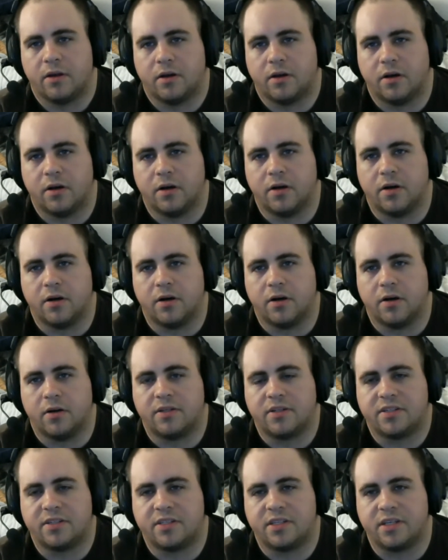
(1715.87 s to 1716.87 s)
to
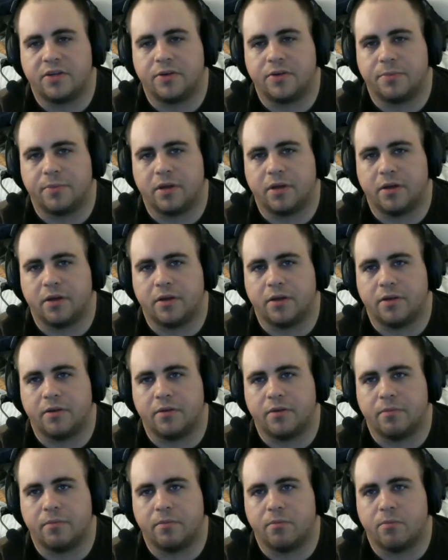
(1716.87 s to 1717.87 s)
see him
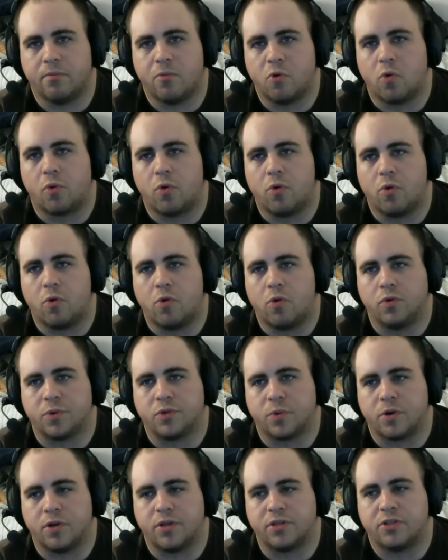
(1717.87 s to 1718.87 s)
in more roles
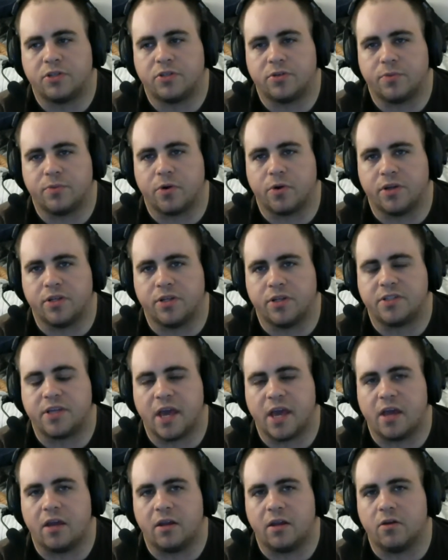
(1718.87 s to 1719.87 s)
where he's
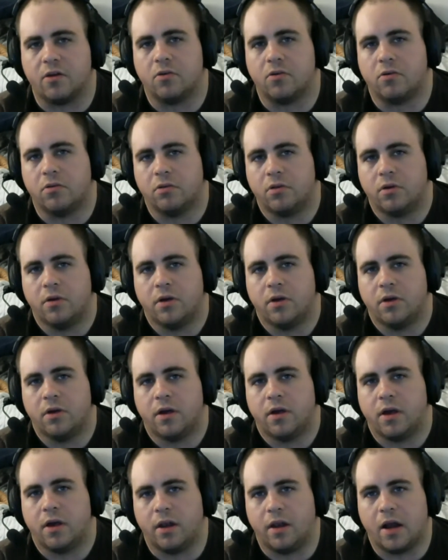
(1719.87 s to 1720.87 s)
gay Neil
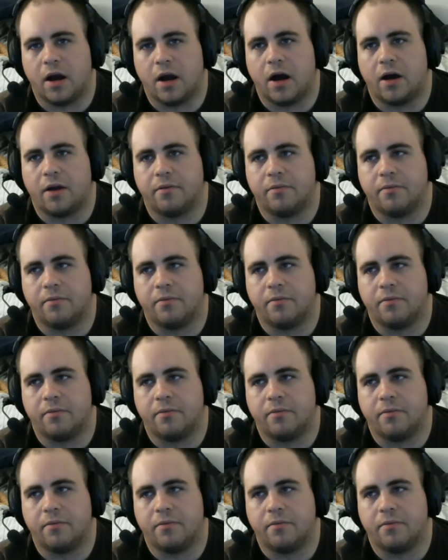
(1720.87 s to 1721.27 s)
and not